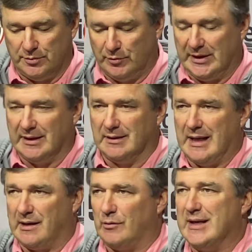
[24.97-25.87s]
really a
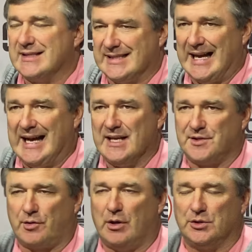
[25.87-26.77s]
lot of great size
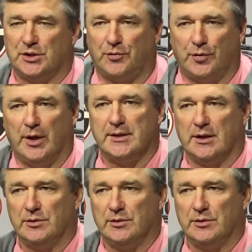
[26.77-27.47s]
across the front